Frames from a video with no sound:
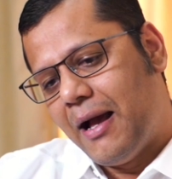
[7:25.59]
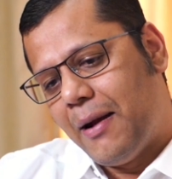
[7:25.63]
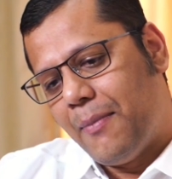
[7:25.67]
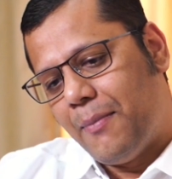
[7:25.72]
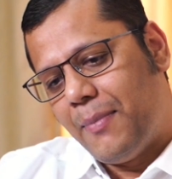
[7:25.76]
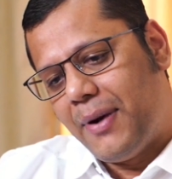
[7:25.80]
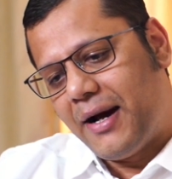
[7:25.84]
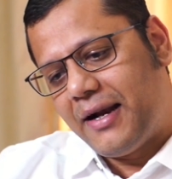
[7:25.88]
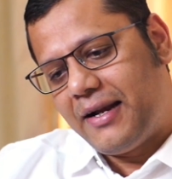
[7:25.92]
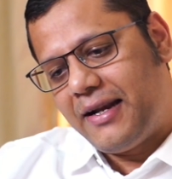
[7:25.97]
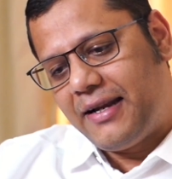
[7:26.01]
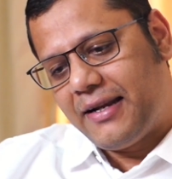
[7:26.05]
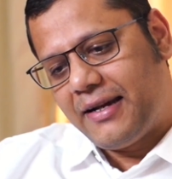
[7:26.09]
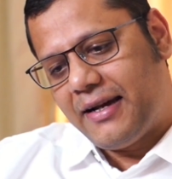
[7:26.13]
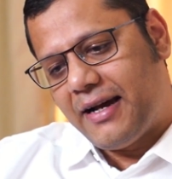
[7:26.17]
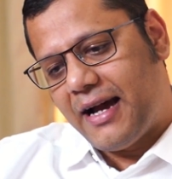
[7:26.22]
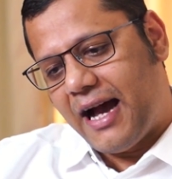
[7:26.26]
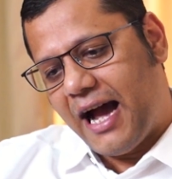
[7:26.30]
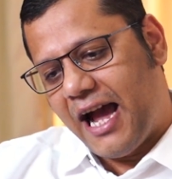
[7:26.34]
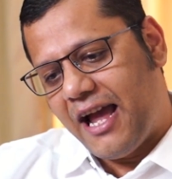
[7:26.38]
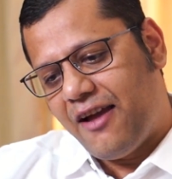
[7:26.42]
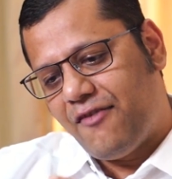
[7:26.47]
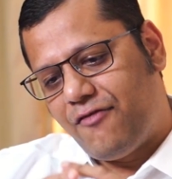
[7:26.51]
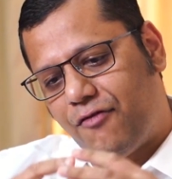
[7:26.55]
But
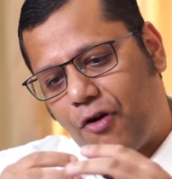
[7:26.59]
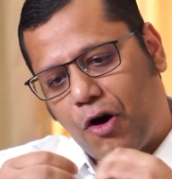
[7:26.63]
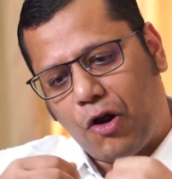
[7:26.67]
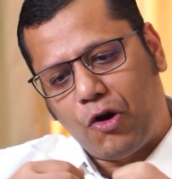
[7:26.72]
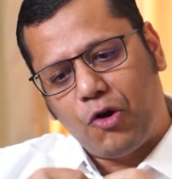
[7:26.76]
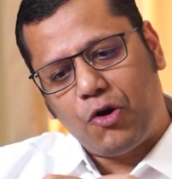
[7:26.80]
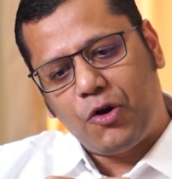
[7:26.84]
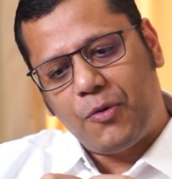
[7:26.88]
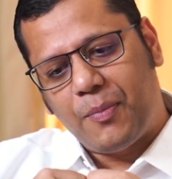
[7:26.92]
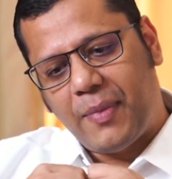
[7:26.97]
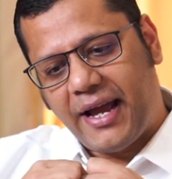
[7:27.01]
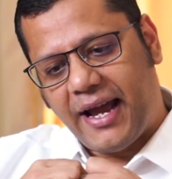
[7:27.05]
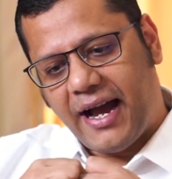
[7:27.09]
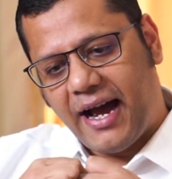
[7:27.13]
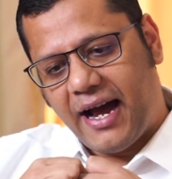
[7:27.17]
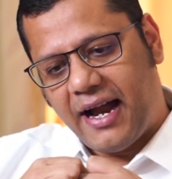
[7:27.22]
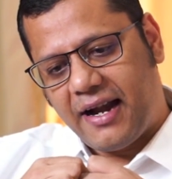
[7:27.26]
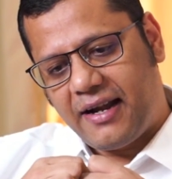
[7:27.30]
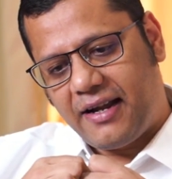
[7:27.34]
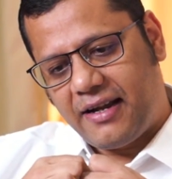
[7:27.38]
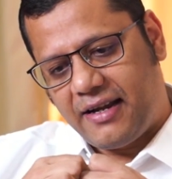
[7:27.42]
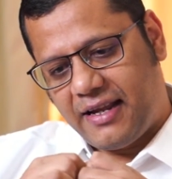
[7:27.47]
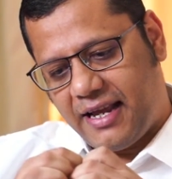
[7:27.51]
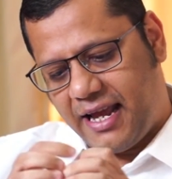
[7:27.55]
I followed my
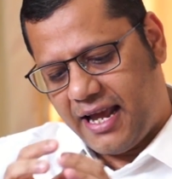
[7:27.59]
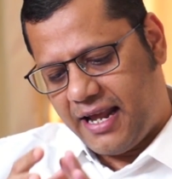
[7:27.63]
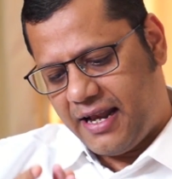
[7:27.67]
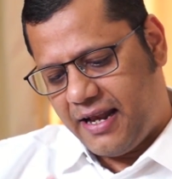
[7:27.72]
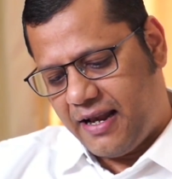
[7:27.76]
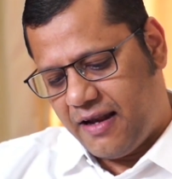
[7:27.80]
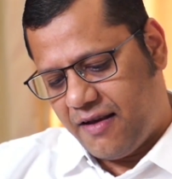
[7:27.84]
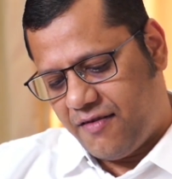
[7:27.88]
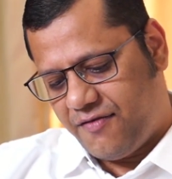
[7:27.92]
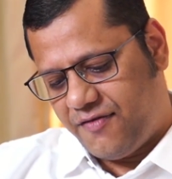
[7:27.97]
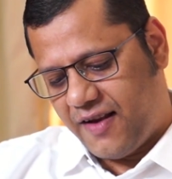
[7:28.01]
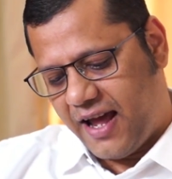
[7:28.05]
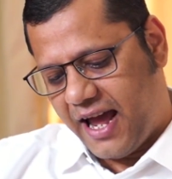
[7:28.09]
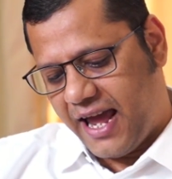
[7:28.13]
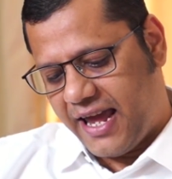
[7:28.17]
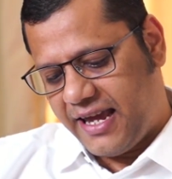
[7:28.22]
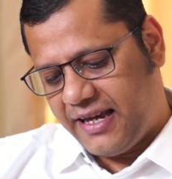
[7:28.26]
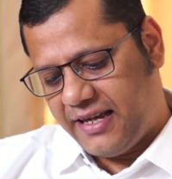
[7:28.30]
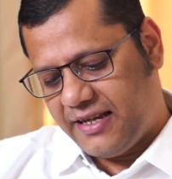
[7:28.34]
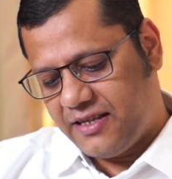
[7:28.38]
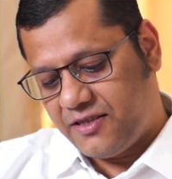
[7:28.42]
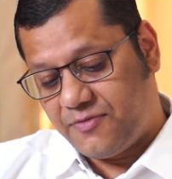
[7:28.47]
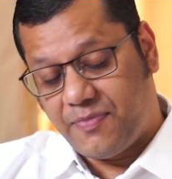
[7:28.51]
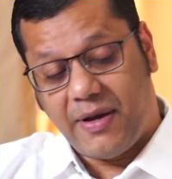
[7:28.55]
heart, and
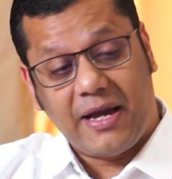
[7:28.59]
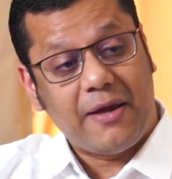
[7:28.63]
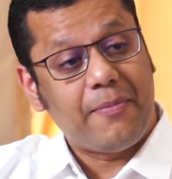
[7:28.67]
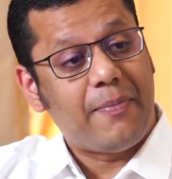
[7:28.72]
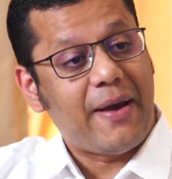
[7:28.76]
flying is my